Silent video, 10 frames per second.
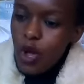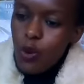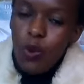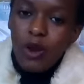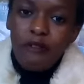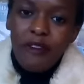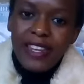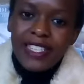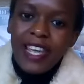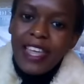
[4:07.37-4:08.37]
We want to
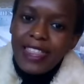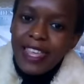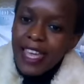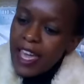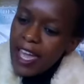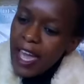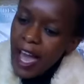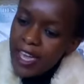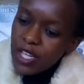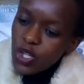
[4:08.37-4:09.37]
find the
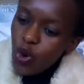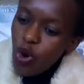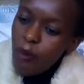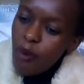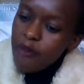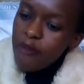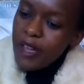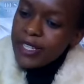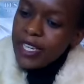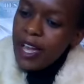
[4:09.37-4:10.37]
highest common
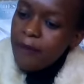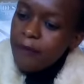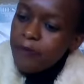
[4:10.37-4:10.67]
factor